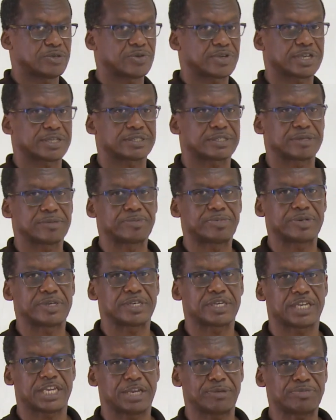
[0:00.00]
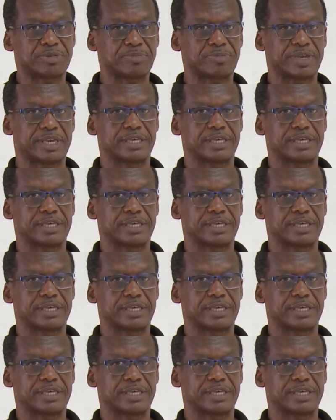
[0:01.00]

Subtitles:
you can simply keep the